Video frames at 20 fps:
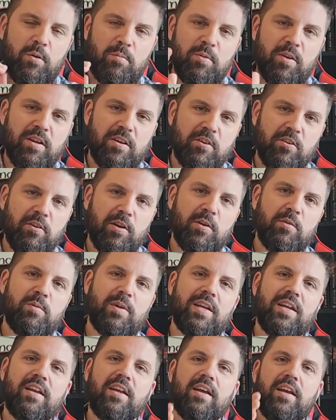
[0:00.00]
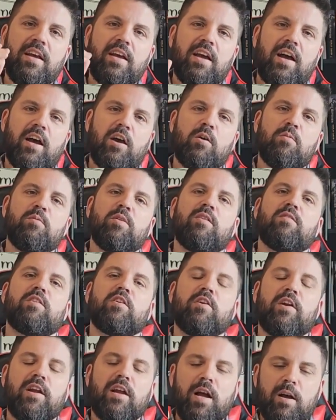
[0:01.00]
Hope you had a great week. I hope you have
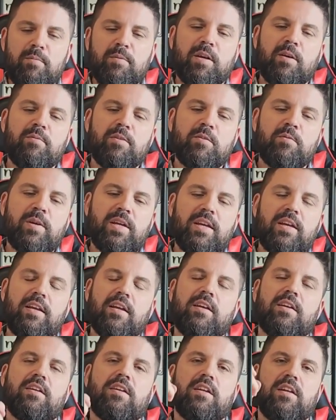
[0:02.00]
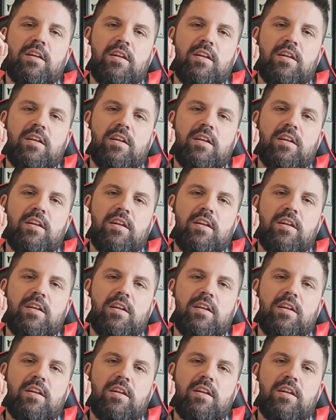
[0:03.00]
a great upcoming week.